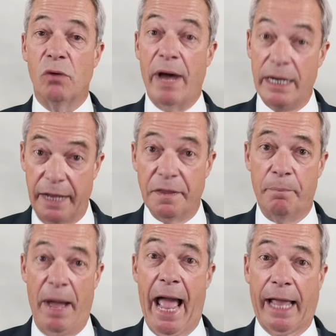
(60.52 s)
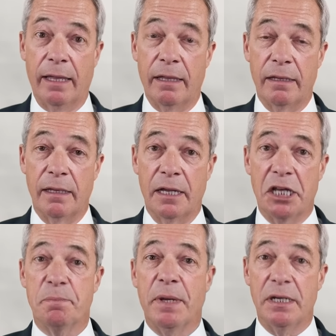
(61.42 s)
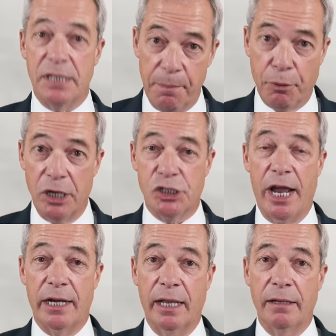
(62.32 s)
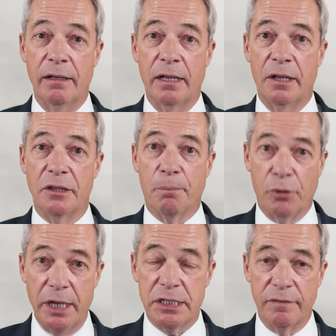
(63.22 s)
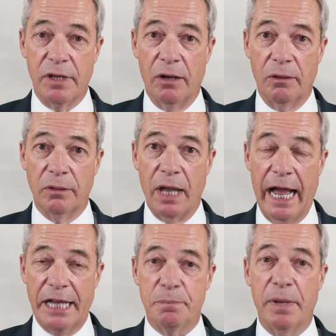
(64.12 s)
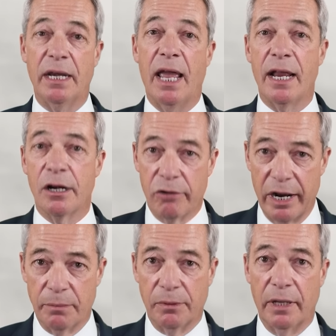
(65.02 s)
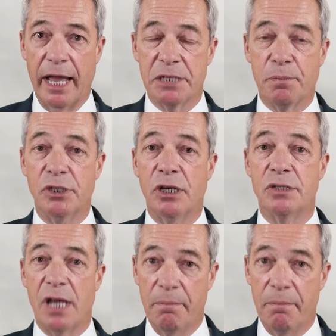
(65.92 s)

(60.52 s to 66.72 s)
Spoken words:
your money in the bank has been depreciating, the price of gold has been incredible. It's produced